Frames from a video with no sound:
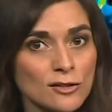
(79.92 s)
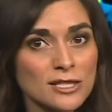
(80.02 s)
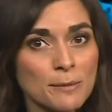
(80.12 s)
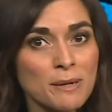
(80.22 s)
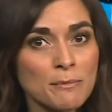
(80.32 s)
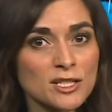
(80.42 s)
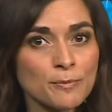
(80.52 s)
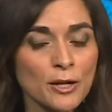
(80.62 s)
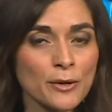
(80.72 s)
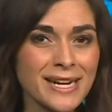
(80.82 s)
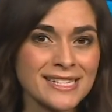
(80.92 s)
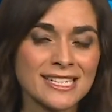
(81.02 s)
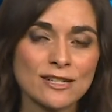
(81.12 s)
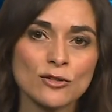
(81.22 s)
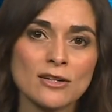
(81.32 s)
not slipping much below
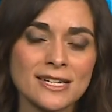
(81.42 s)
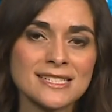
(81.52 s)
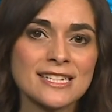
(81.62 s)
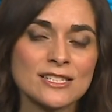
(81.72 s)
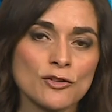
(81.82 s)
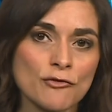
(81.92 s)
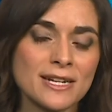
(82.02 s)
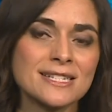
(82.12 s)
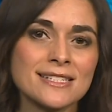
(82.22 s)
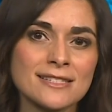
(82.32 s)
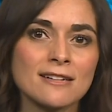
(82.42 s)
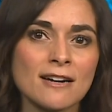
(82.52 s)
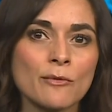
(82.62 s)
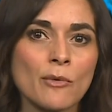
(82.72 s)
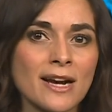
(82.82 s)
18 or 19 degrees as the
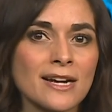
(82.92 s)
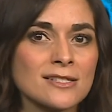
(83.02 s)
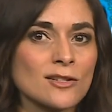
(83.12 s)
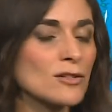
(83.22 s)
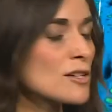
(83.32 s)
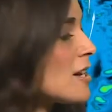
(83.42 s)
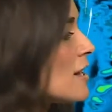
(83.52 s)
night wears on.